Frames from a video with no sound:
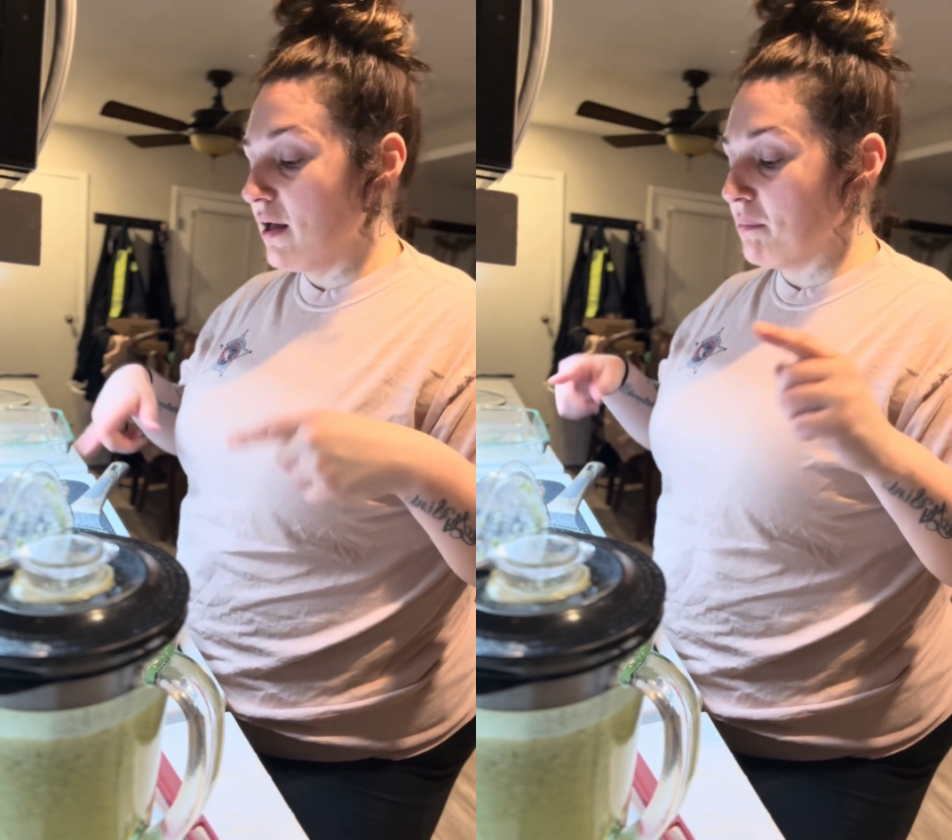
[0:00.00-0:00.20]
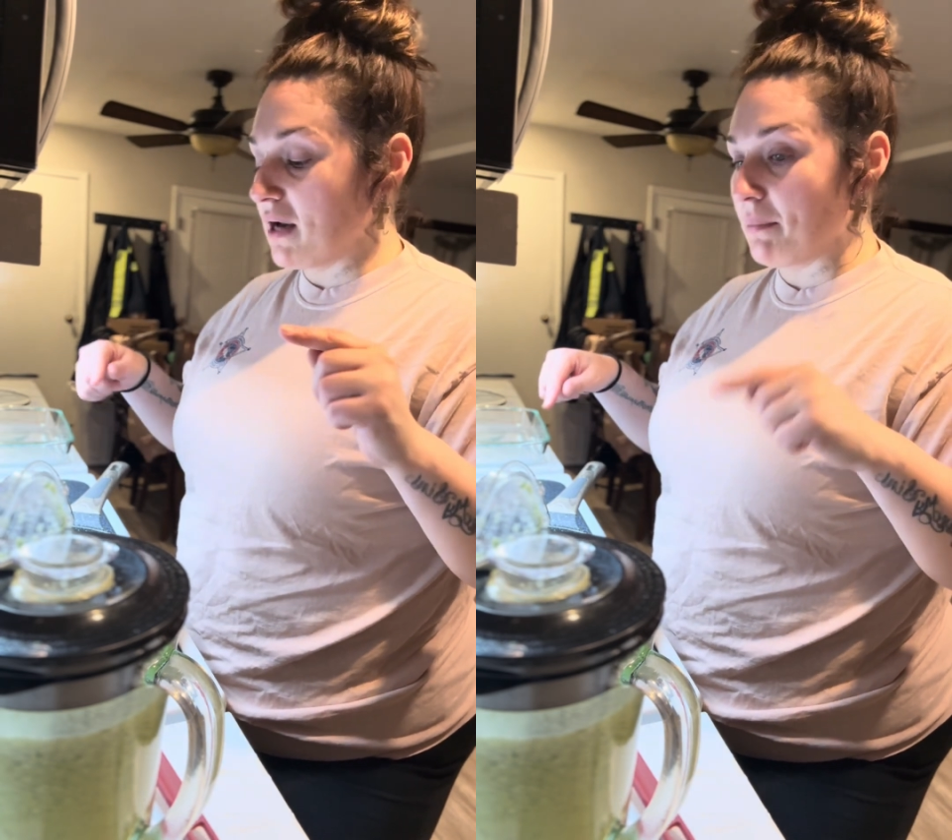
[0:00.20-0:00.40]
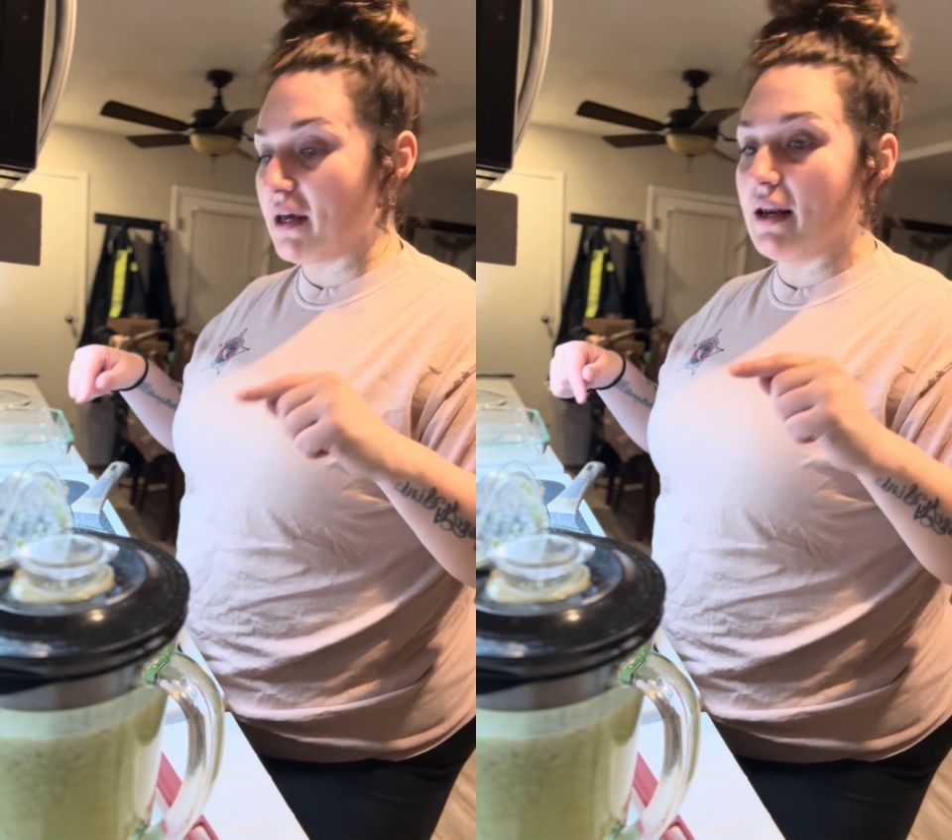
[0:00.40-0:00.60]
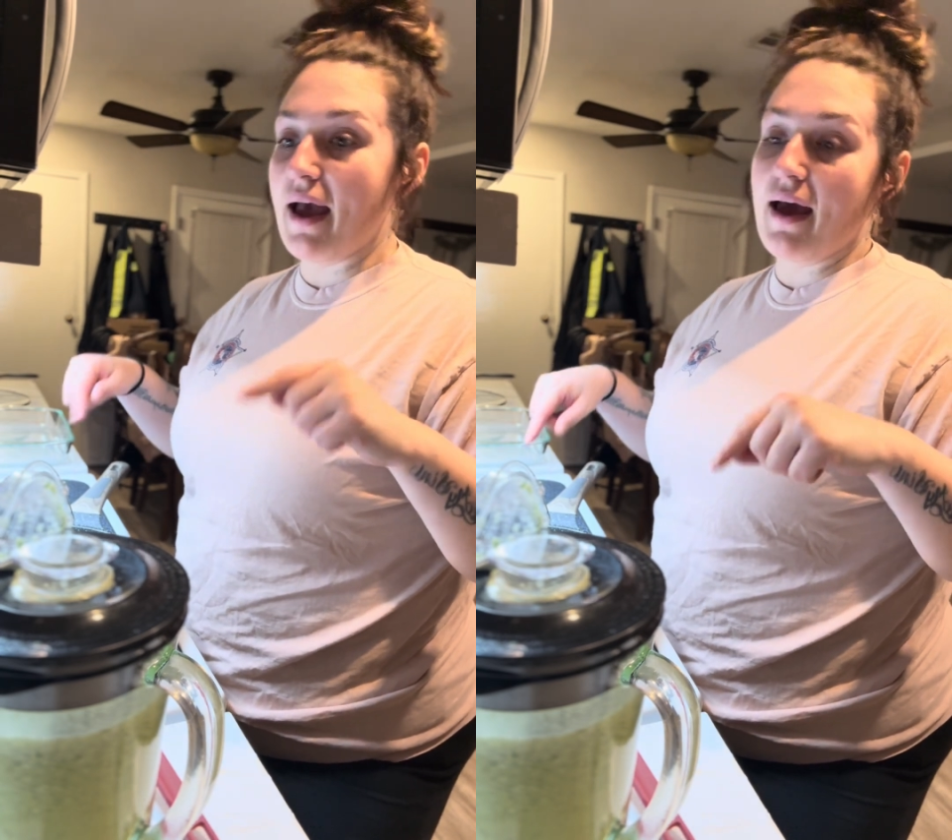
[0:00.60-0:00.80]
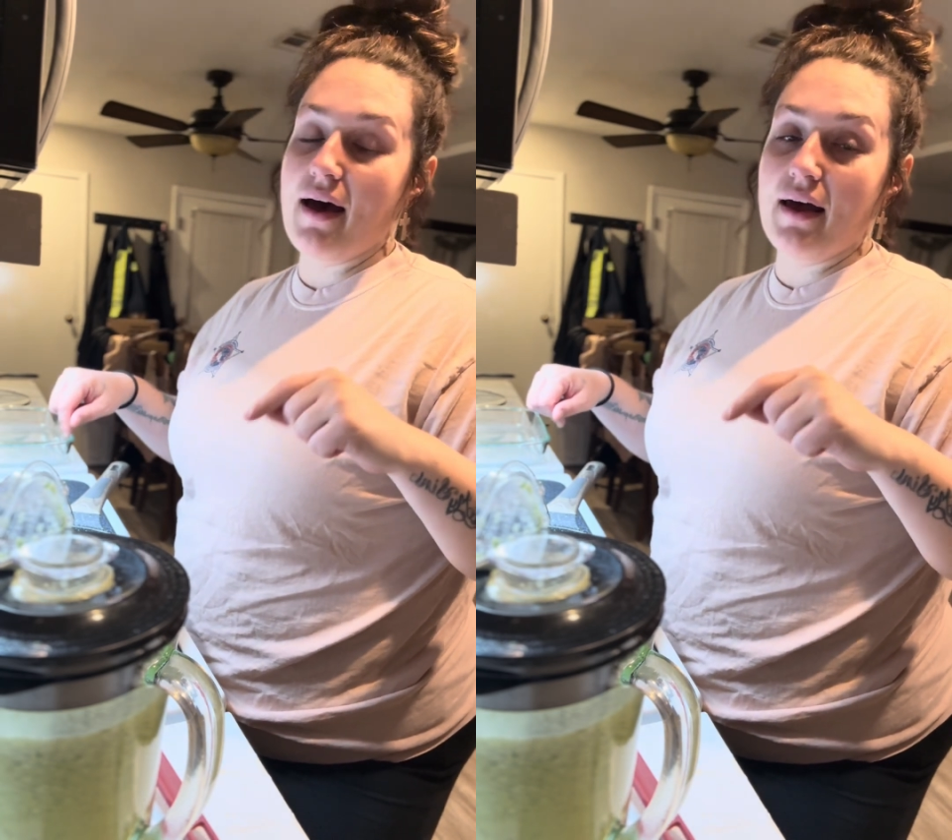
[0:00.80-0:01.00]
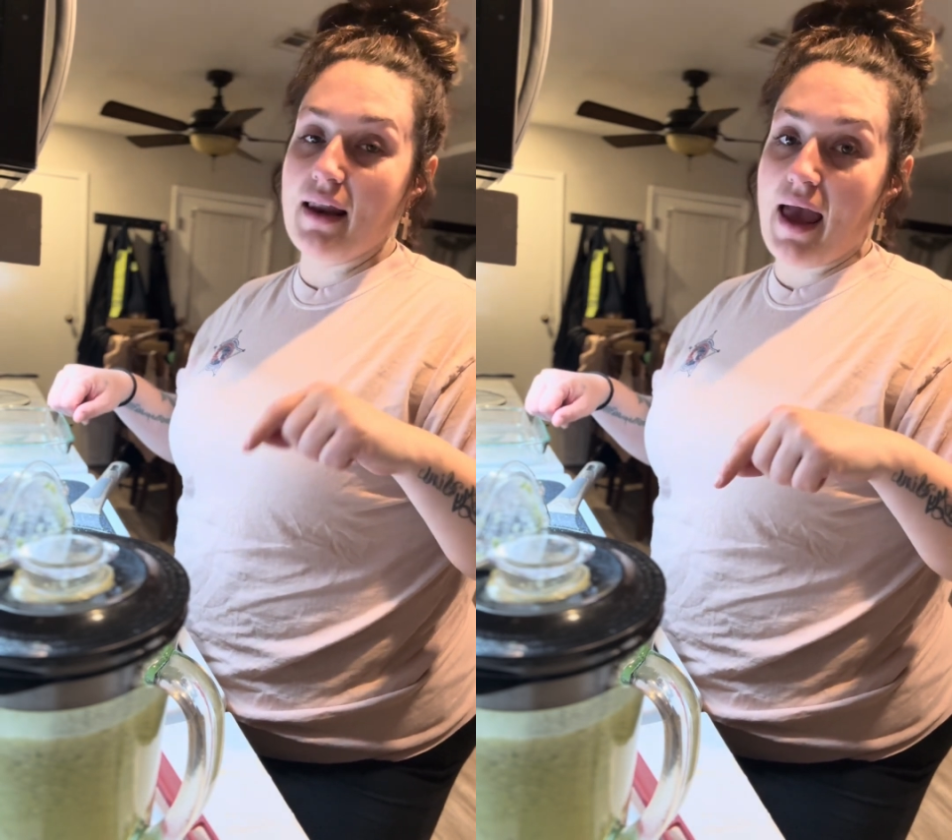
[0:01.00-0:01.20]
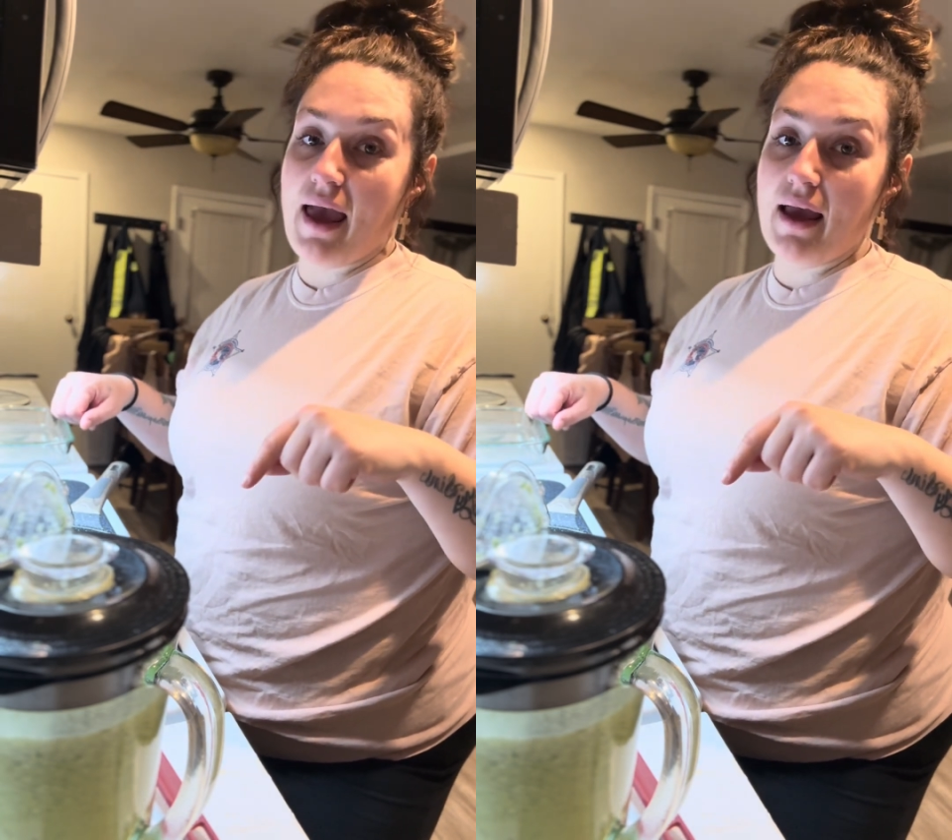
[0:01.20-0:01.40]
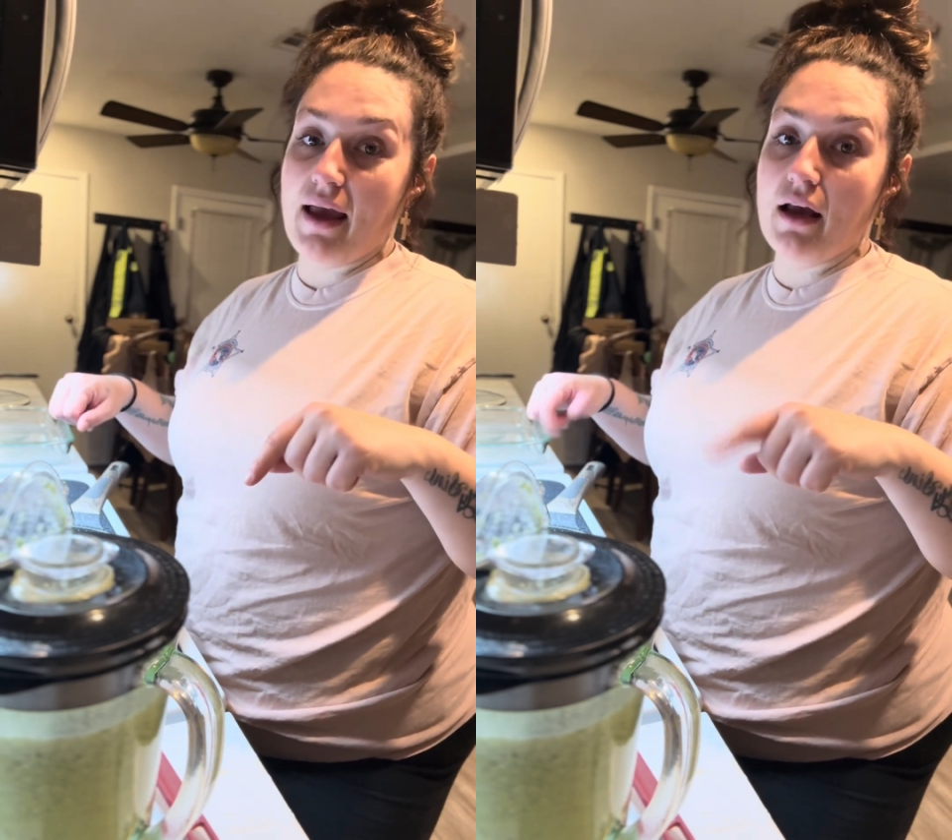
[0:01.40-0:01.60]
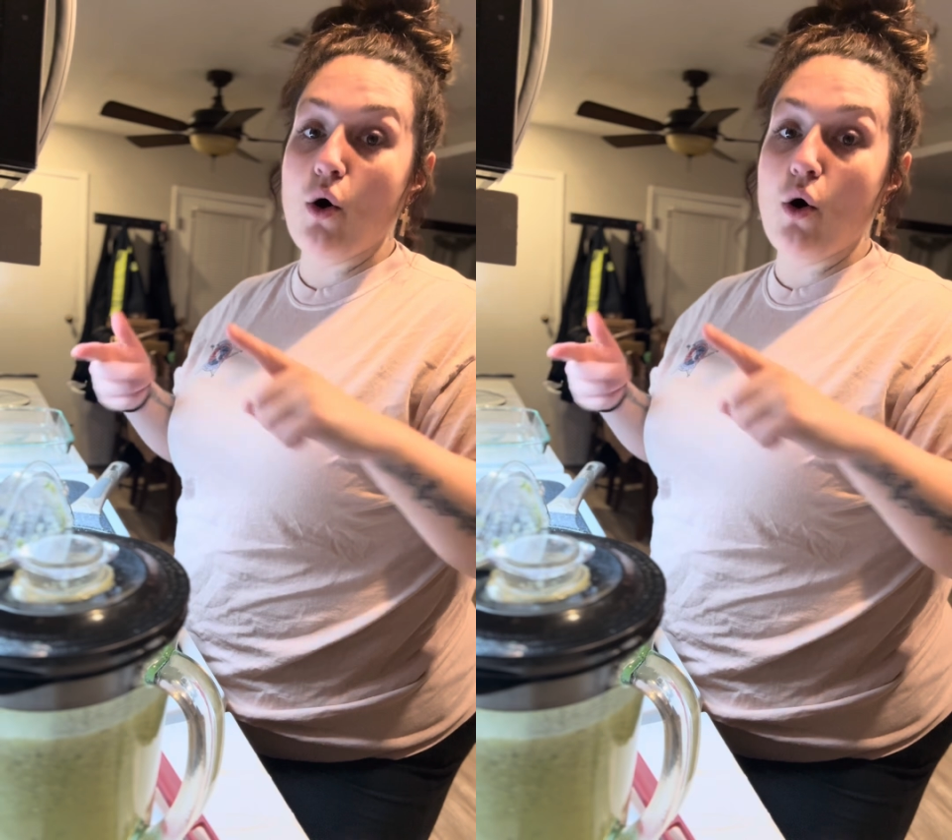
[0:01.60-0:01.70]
but I'm gonna add a